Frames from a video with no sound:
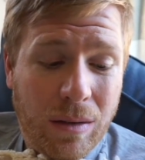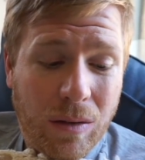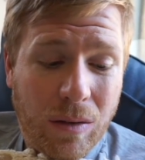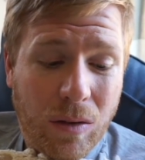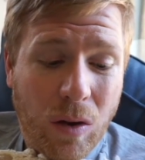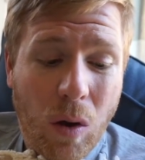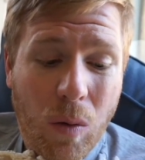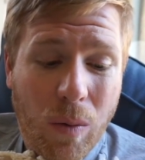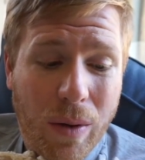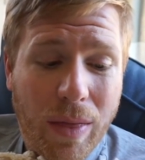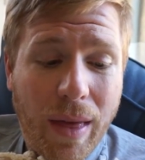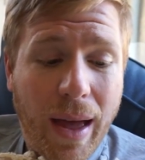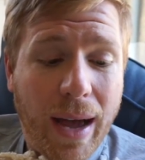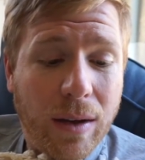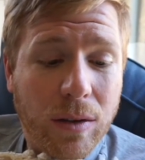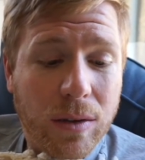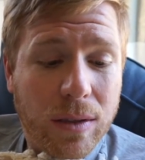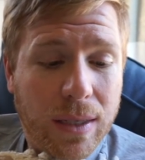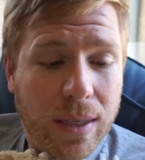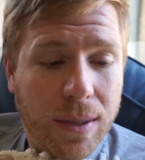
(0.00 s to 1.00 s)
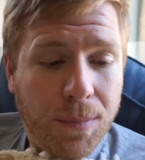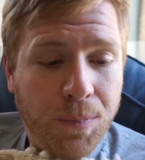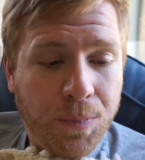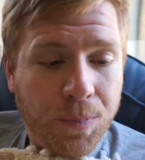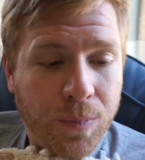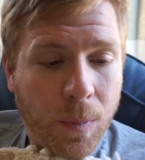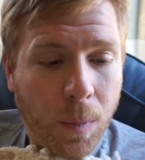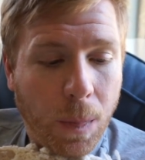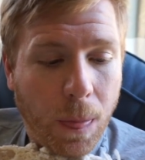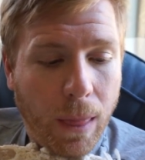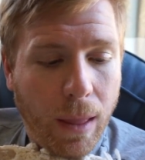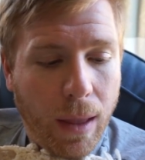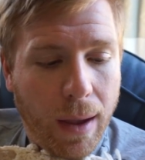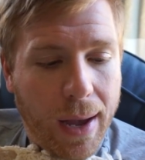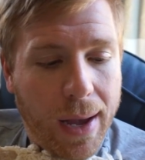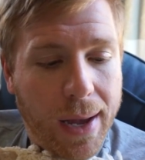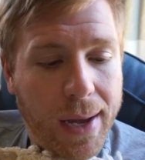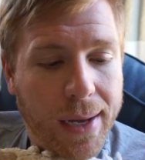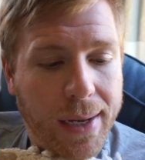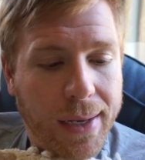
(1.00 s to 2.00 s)
go without.
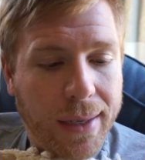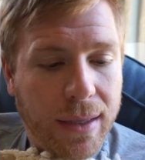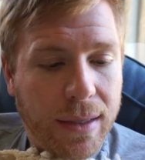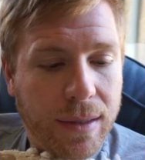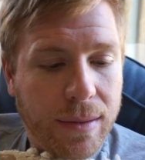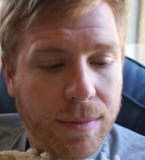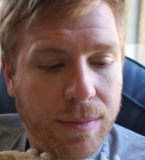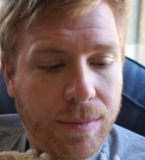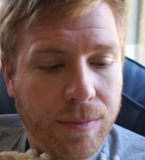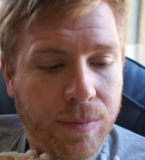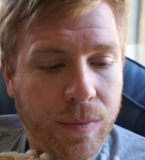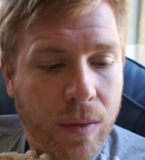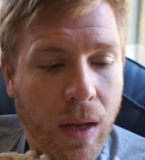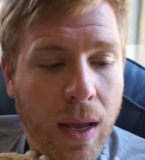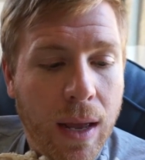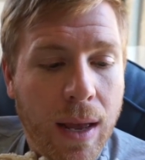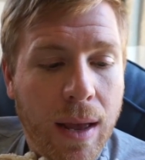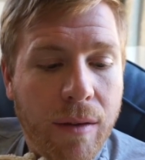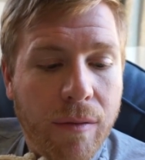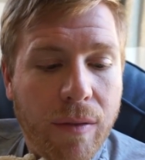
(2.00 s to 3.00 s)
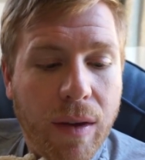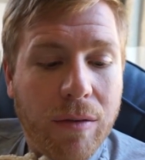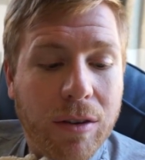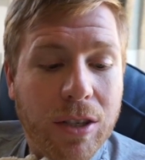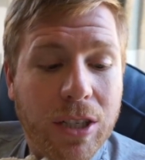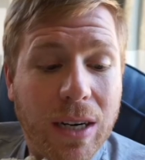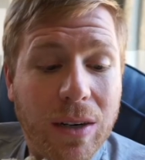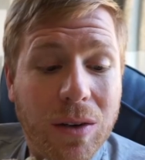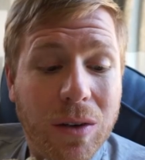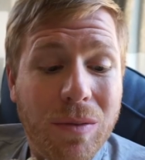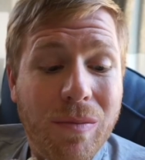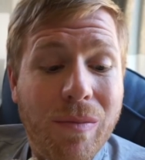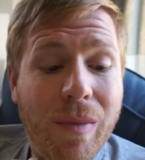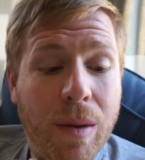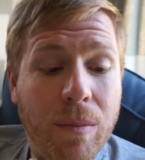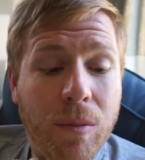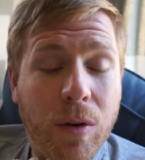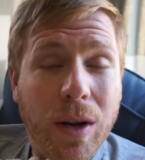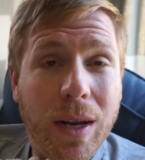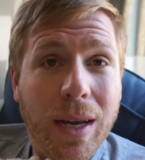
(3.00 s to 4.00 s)
Um, favorite childhood
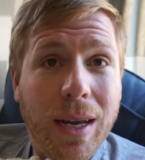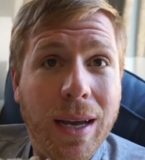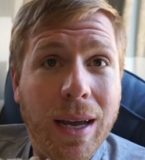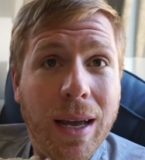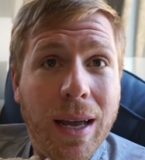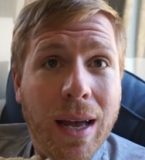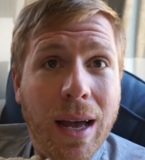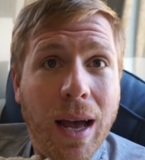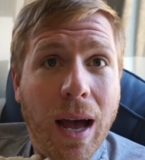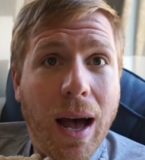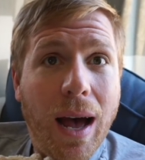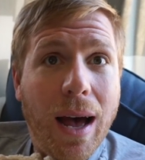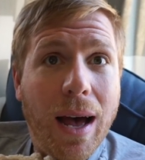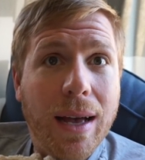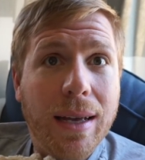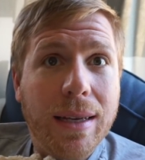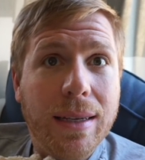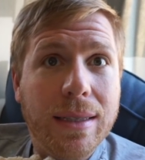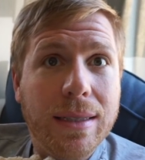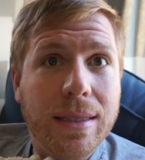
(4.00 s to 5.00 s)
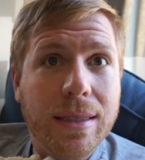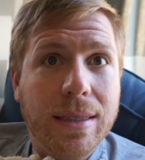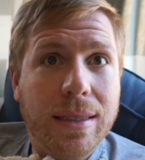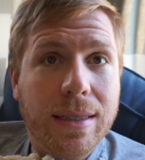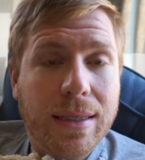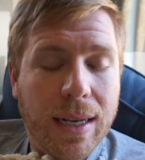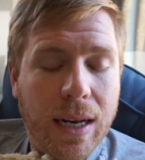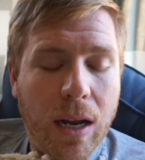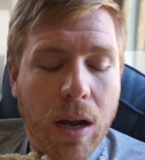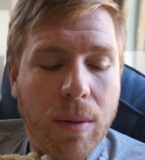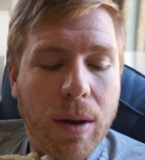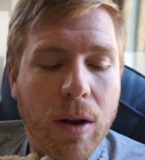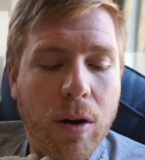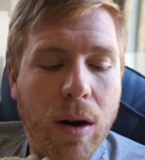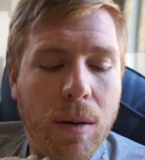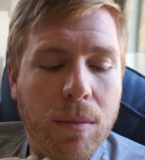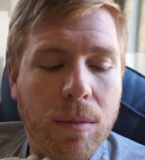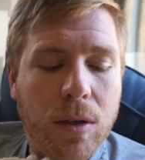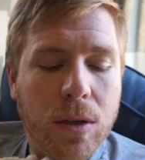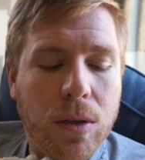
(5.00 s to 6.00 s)
memory sitting on my
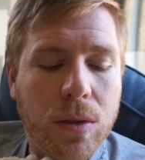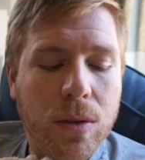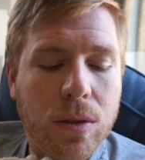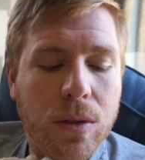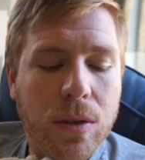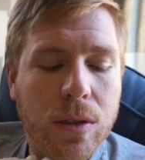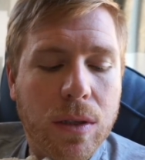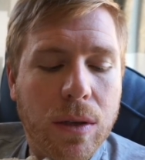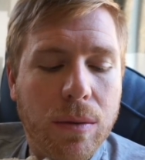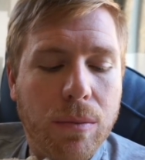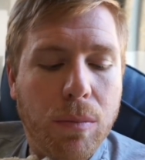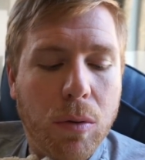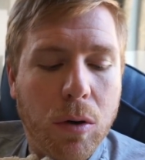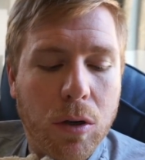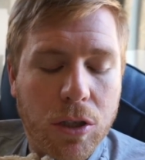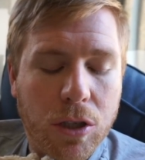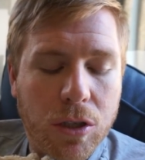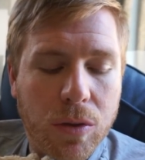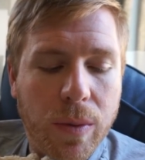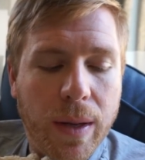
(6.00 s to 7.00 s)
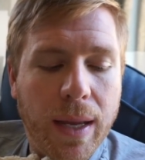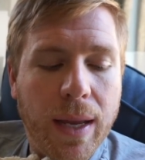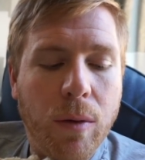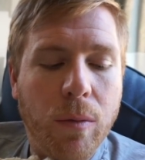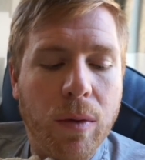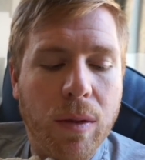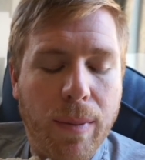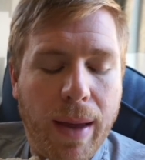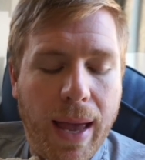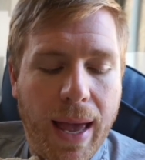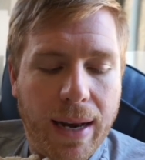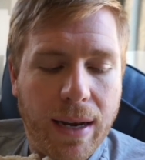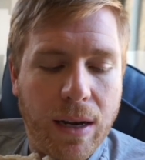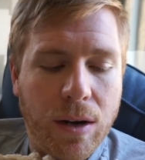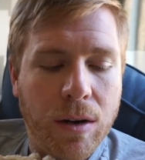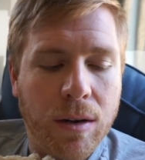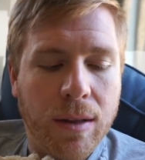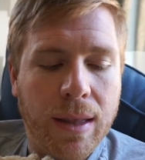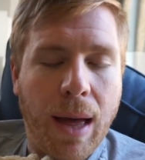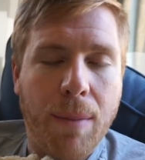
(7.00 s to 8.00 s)
grandma's porch swing with my head in
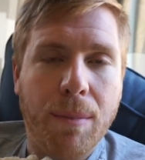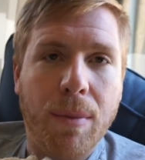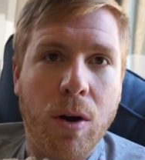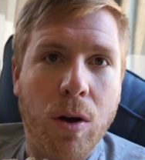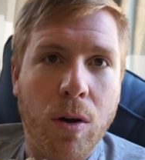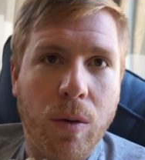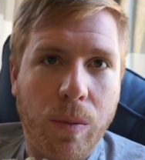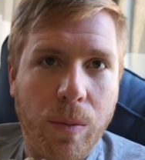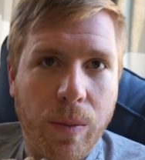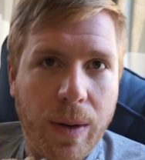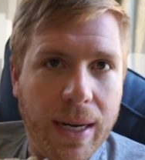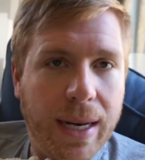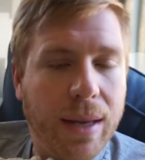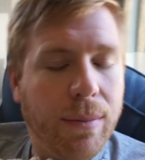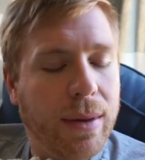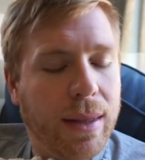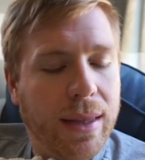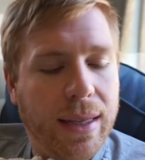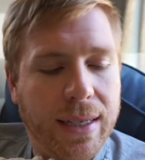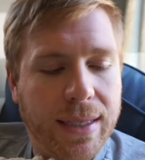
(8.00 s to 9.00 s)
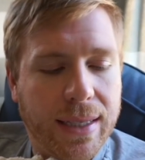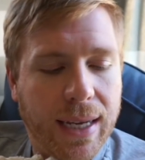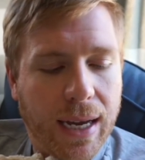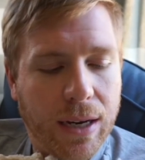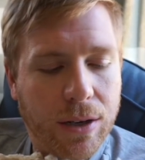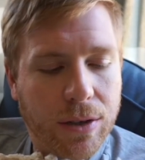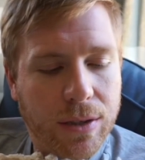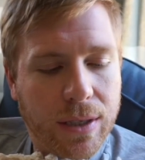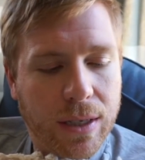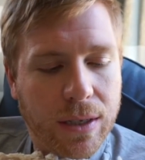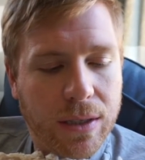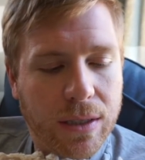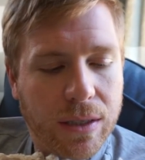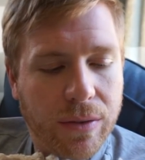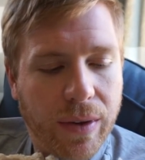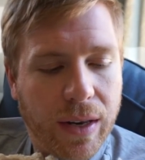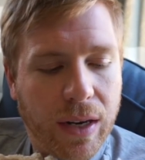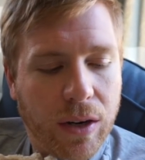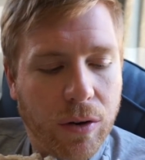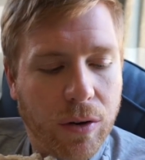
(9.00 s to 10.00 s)
her lap and her reading me the entire series
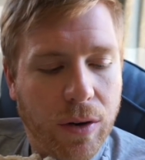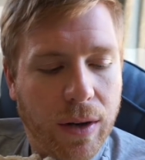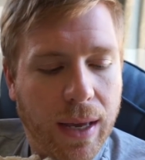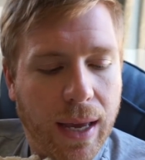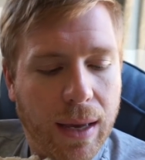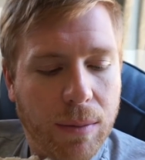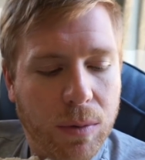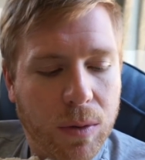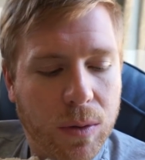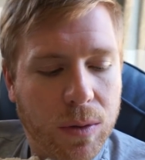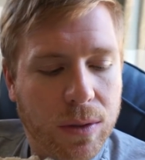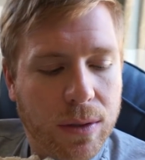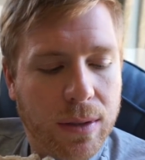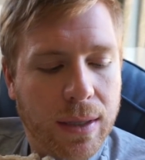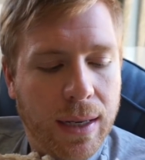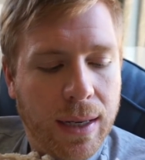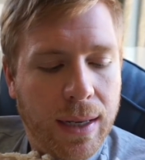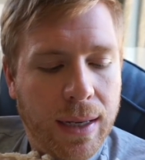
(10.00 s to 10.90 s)
of Anne of Green Gables.